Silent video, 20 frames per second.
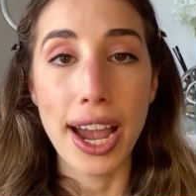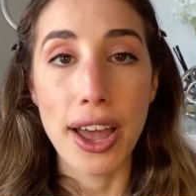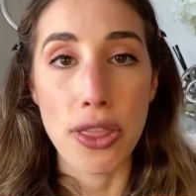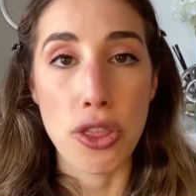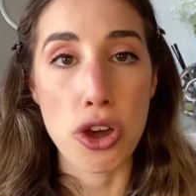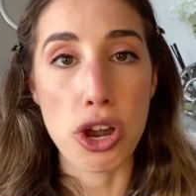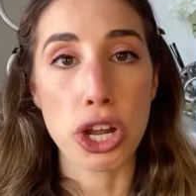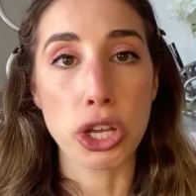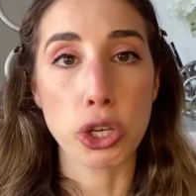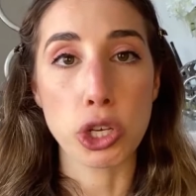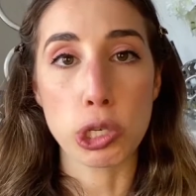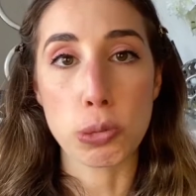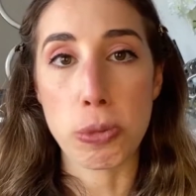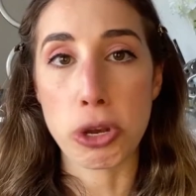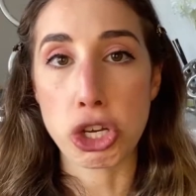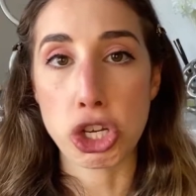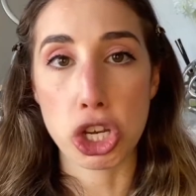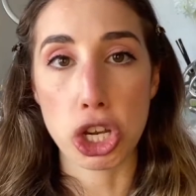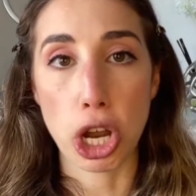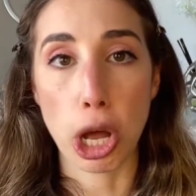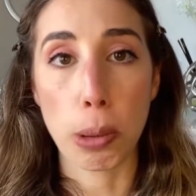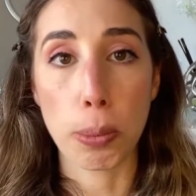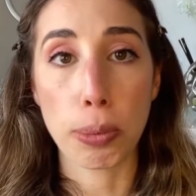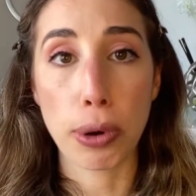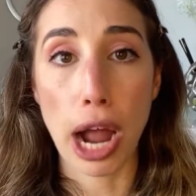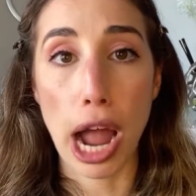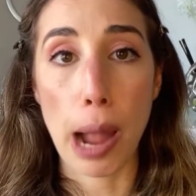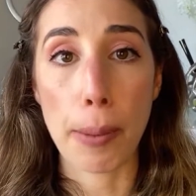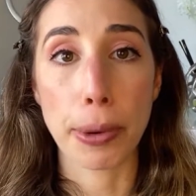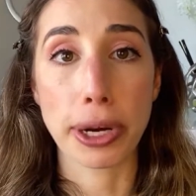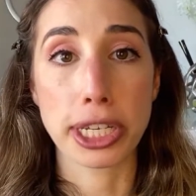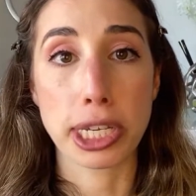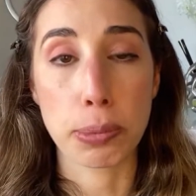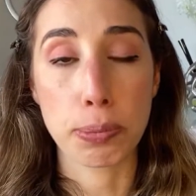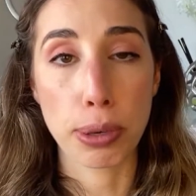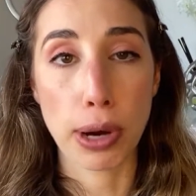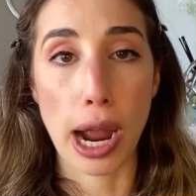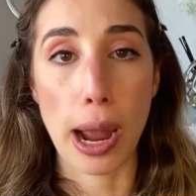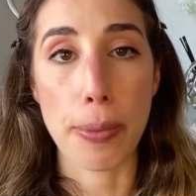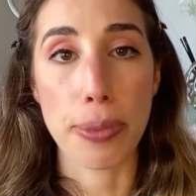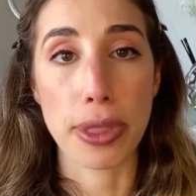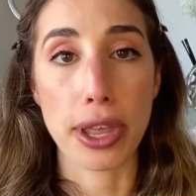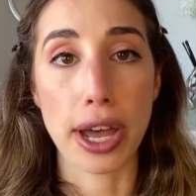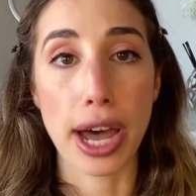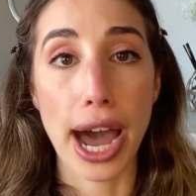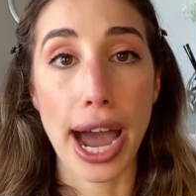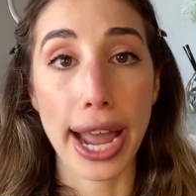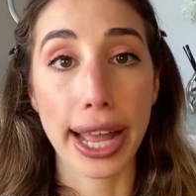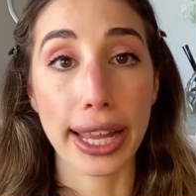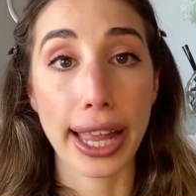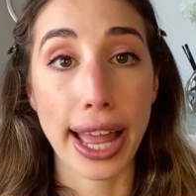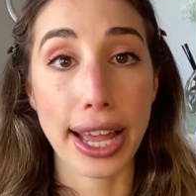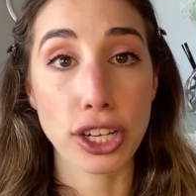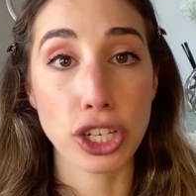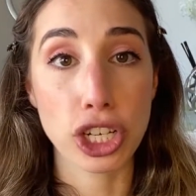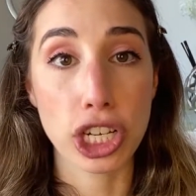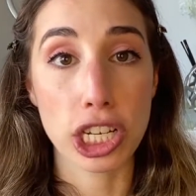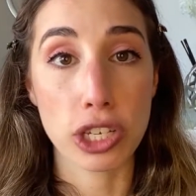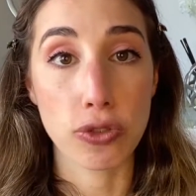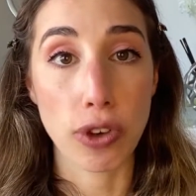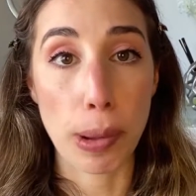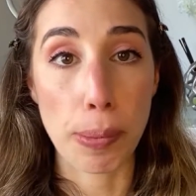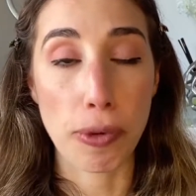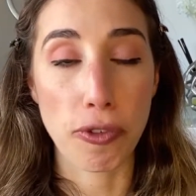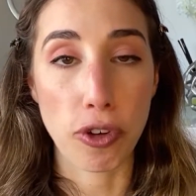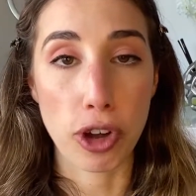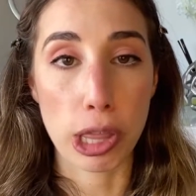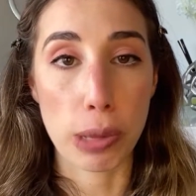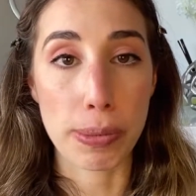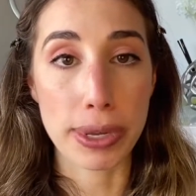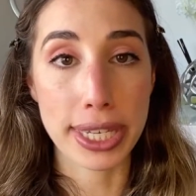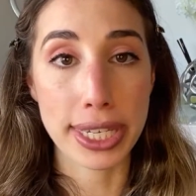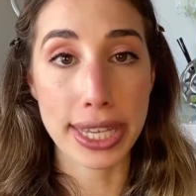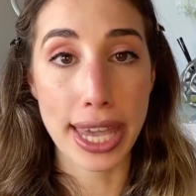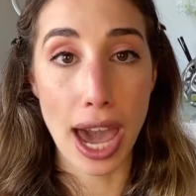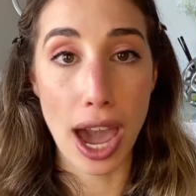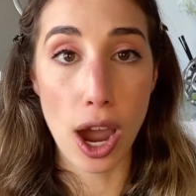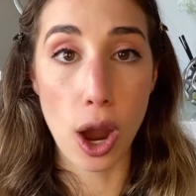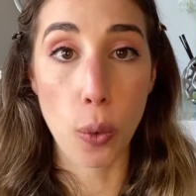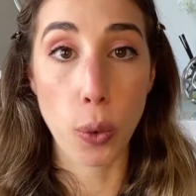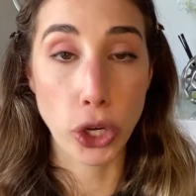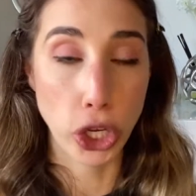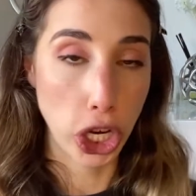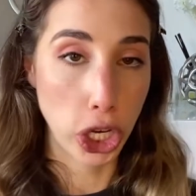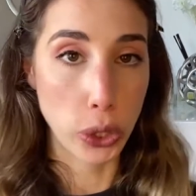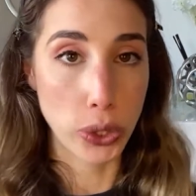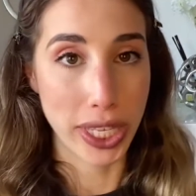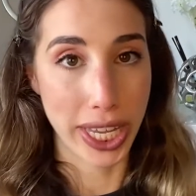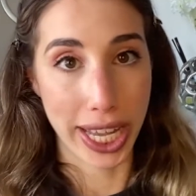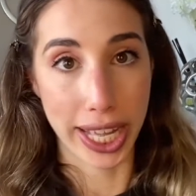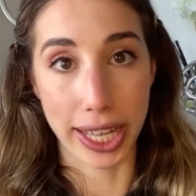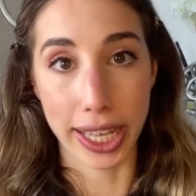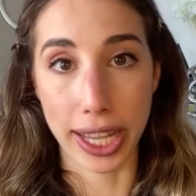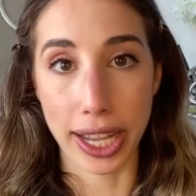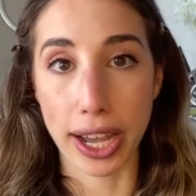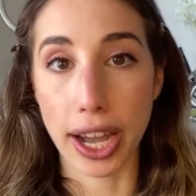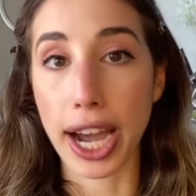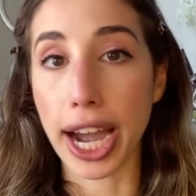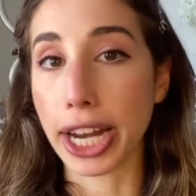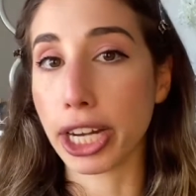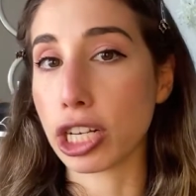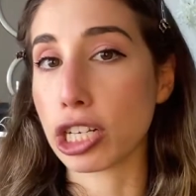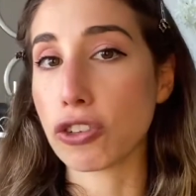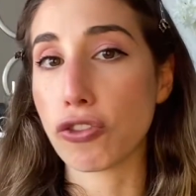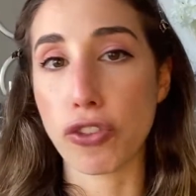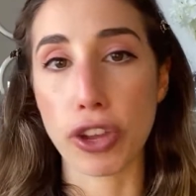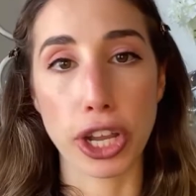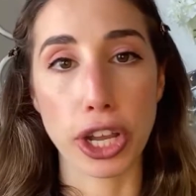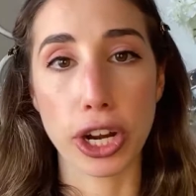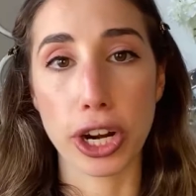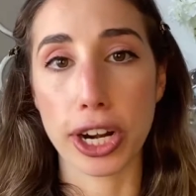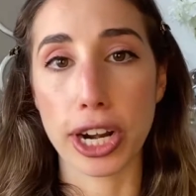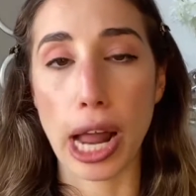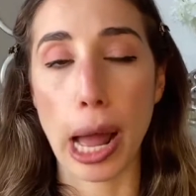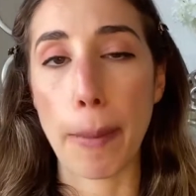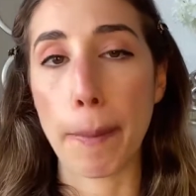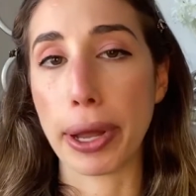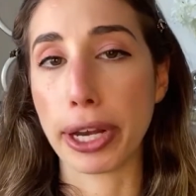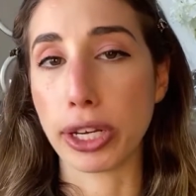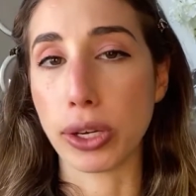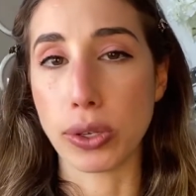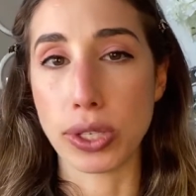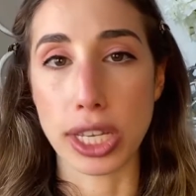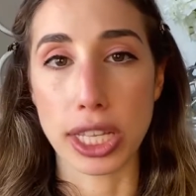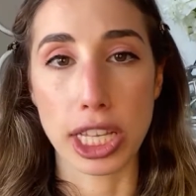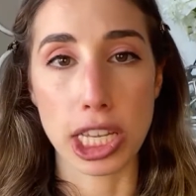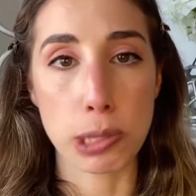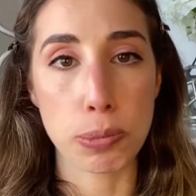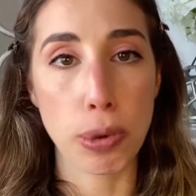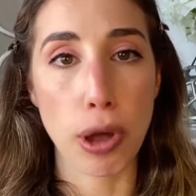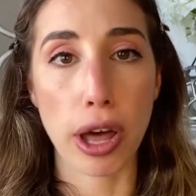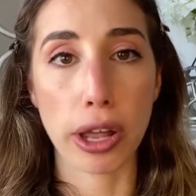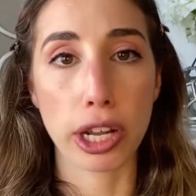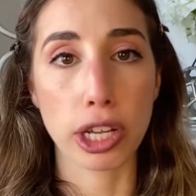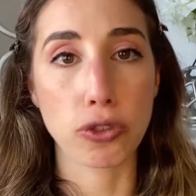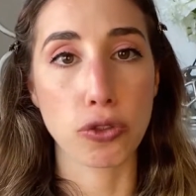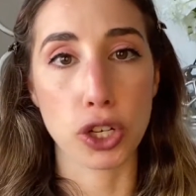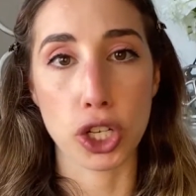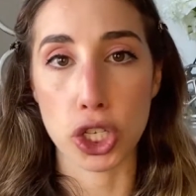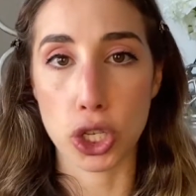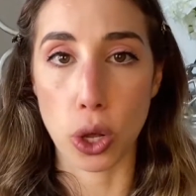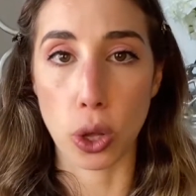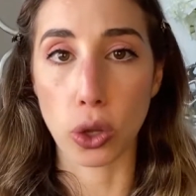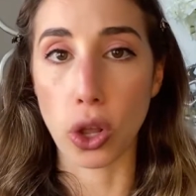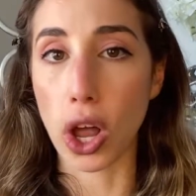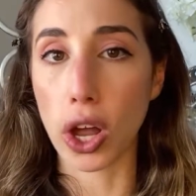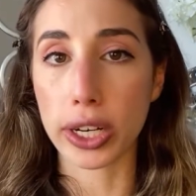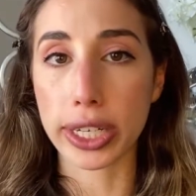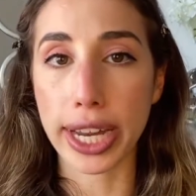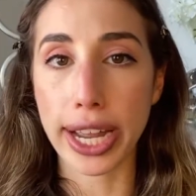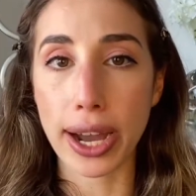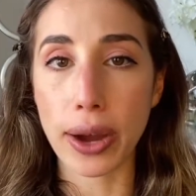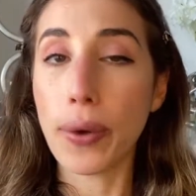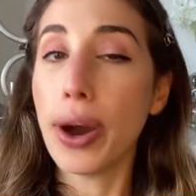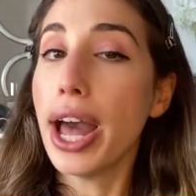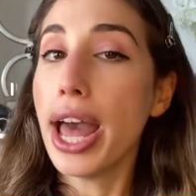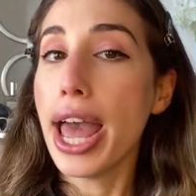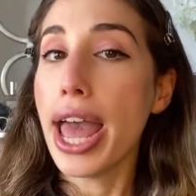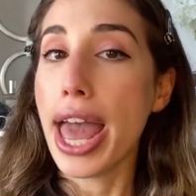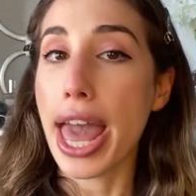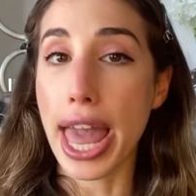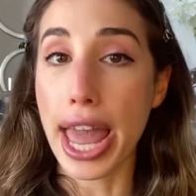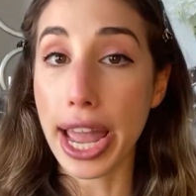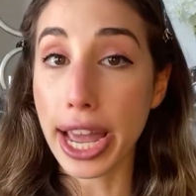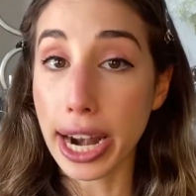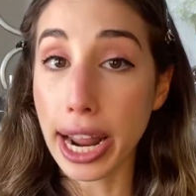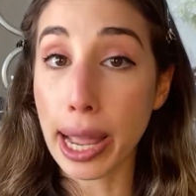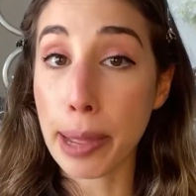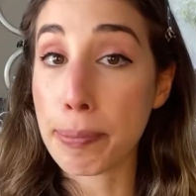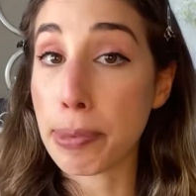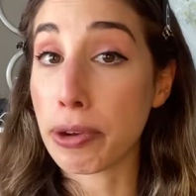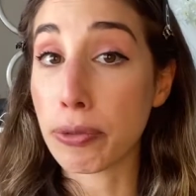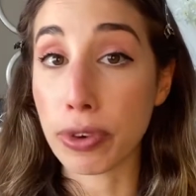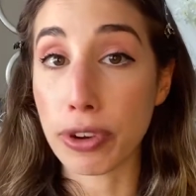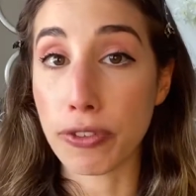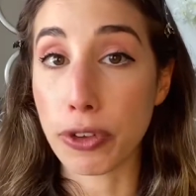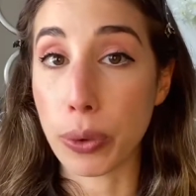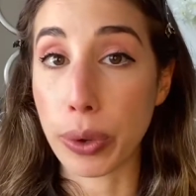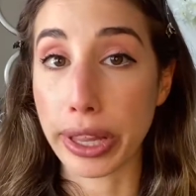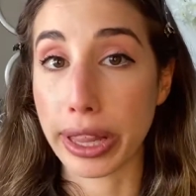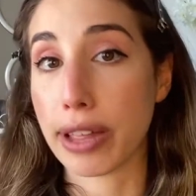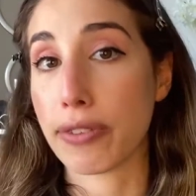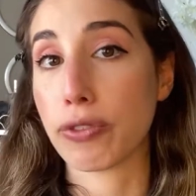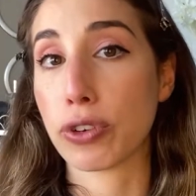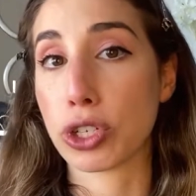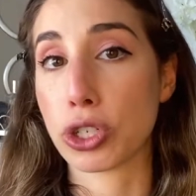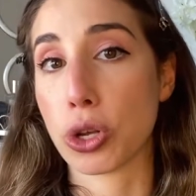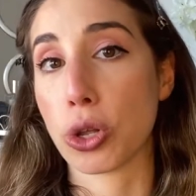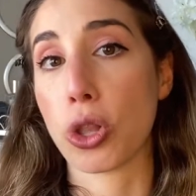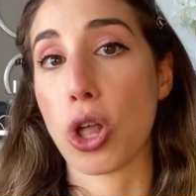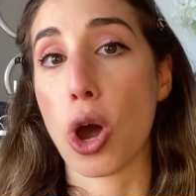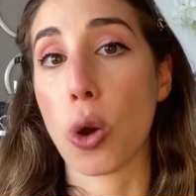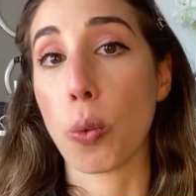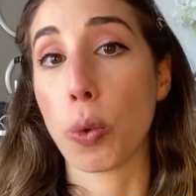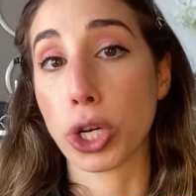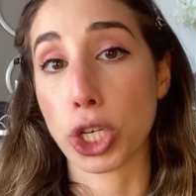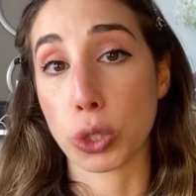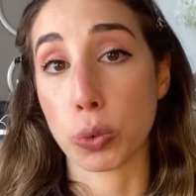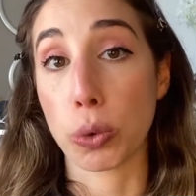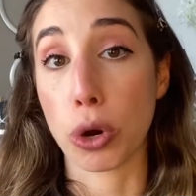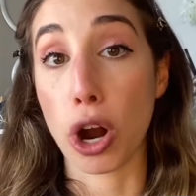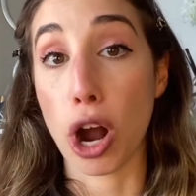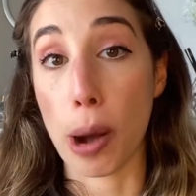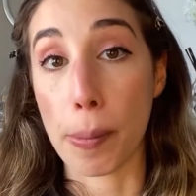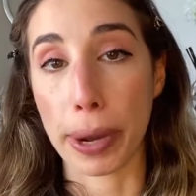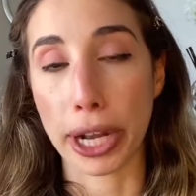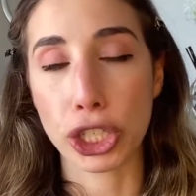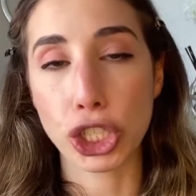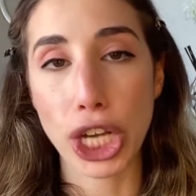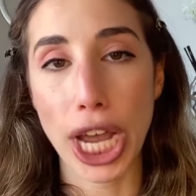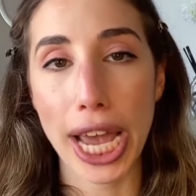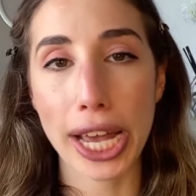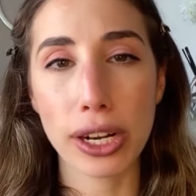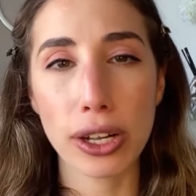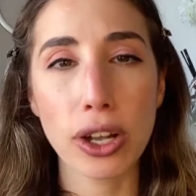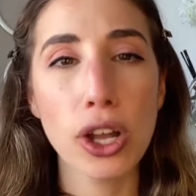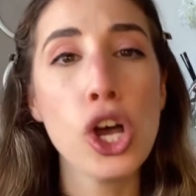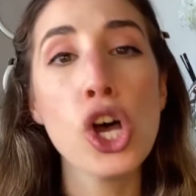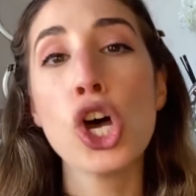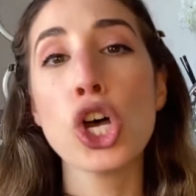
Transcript: Then I used my Chanel primer to prime the eyelashes right before the mascara, which I use Ilia. I just figured I've been using these products for so long now, and I have been reviewing them for so long, which were on my channel.